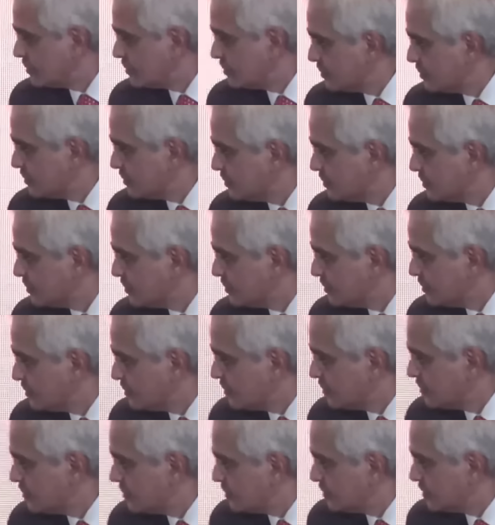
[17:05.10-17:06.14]
part of Indian
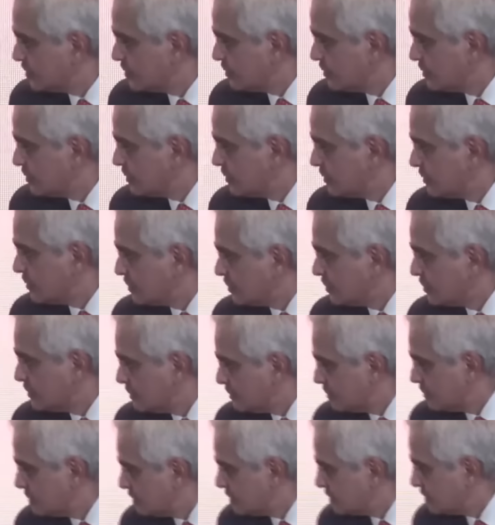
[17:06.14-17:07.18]
banking,
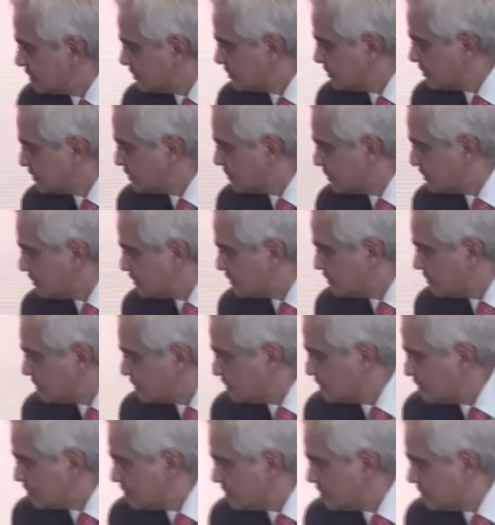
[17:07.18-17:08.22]
both foreign,
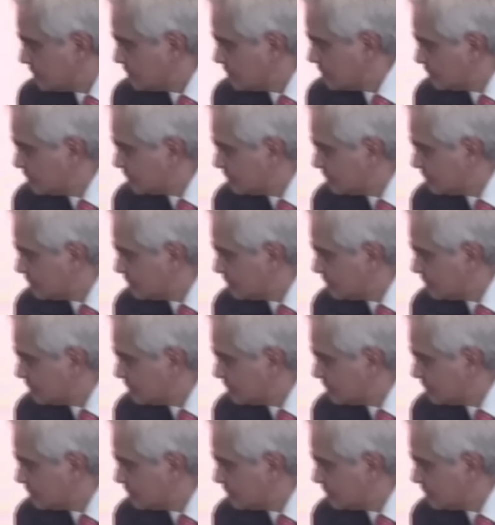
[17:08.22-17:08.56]
private